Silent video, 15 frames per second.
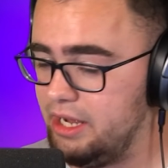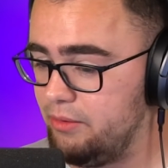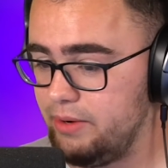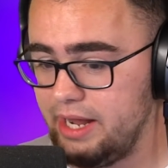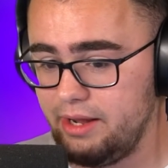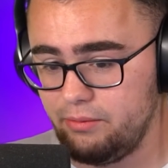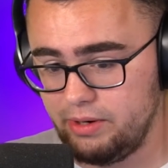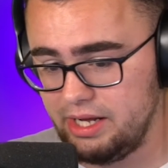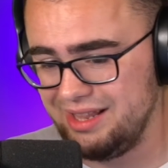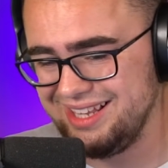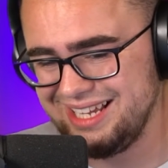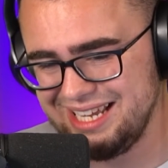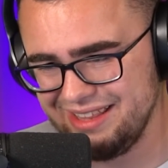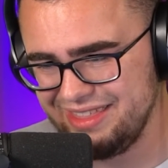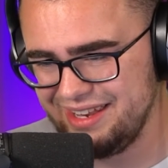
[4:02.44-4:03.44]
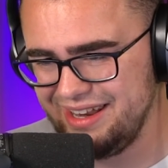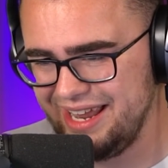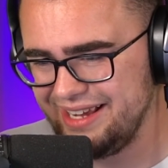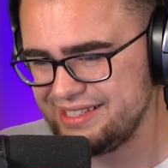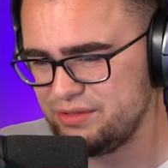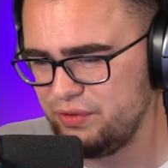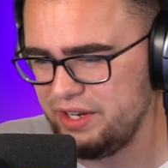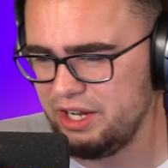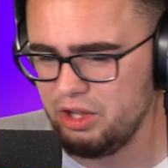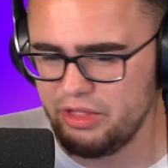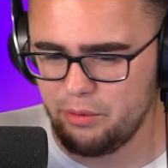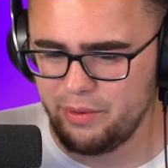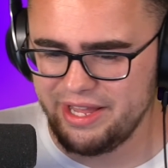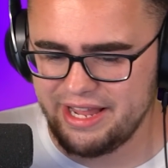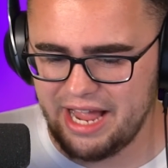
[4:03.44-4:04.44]
All right. Well, uh, the next video
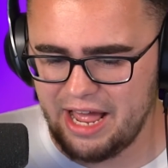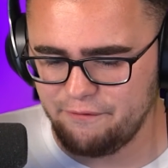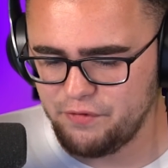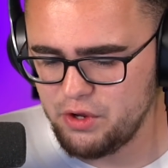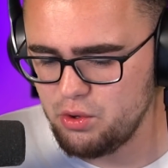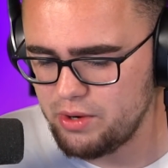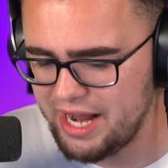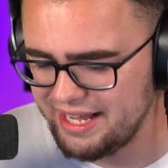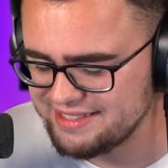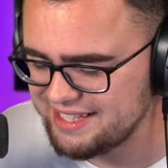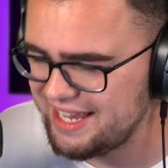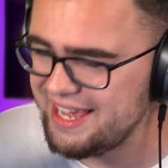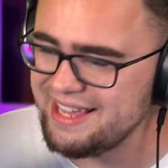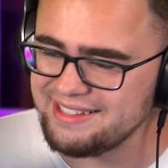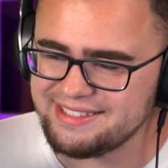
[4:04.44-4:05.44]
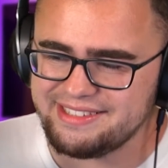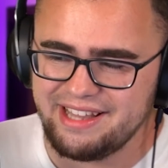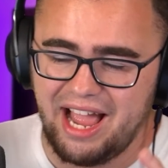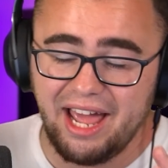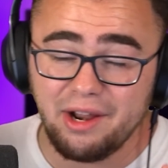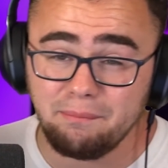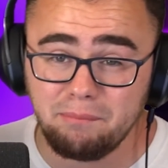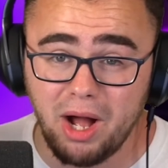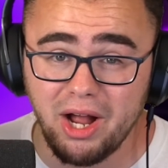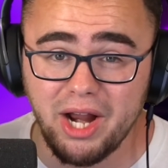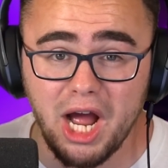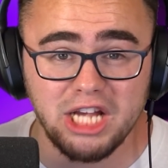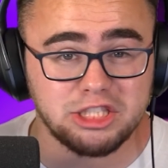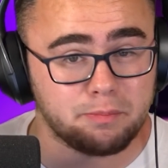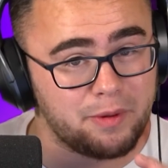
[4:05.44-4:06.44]
that we got for you guys is not Among
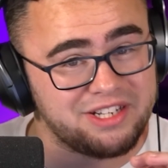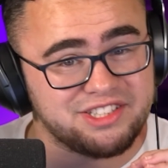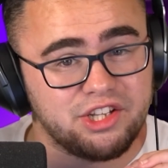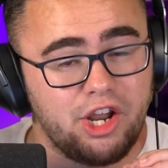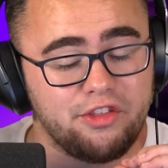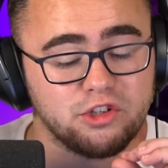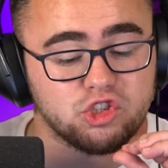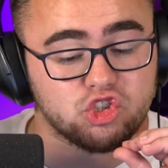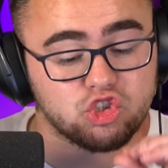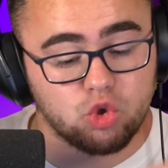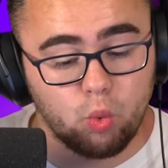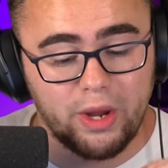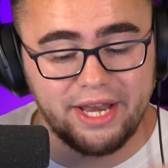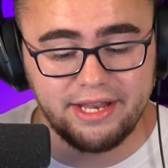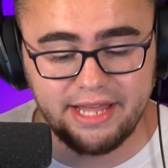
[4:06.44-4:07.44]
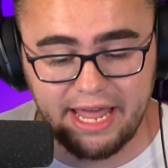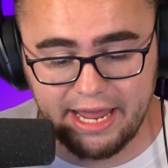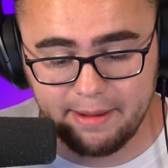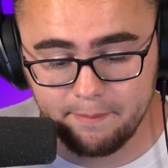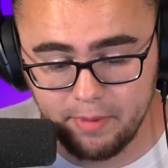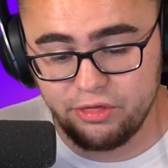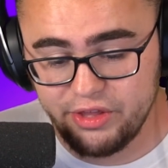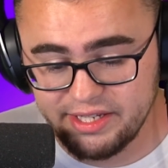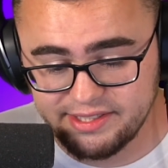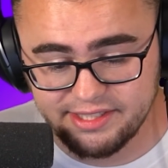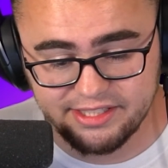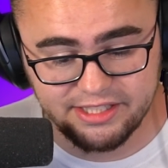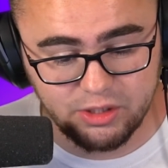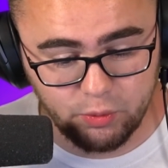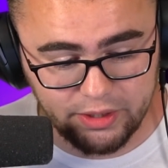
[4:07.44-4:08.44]
Us, but it's another Squid Game. This
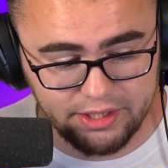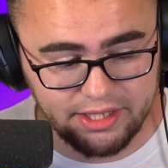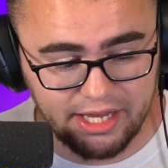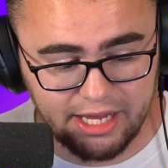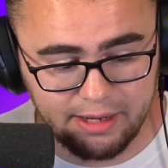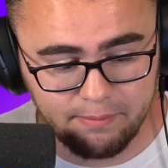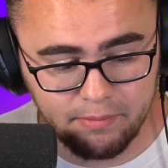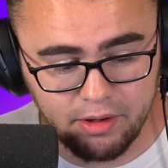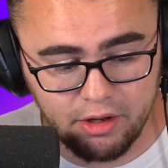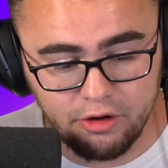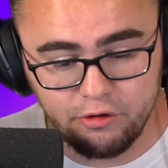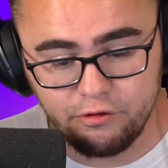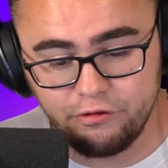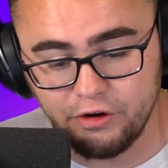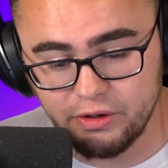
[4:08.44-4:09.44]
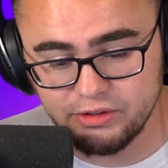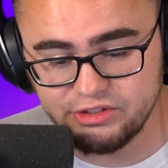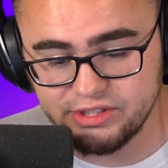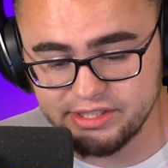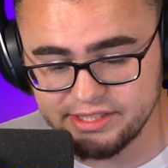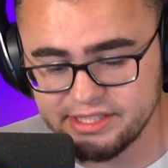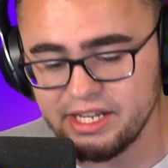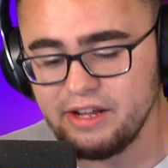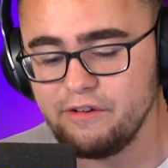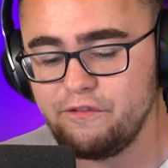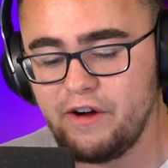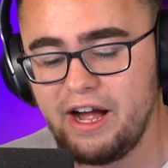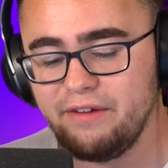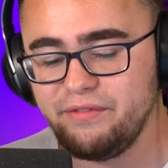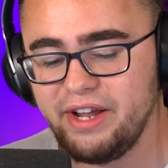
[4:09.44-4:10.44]
is Squid Game versus
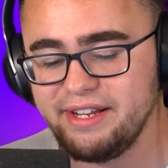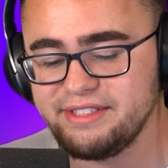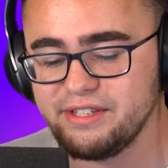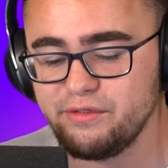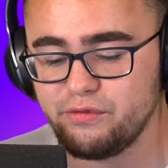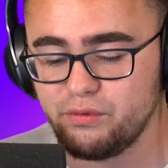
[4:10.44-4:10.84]
Five Nights at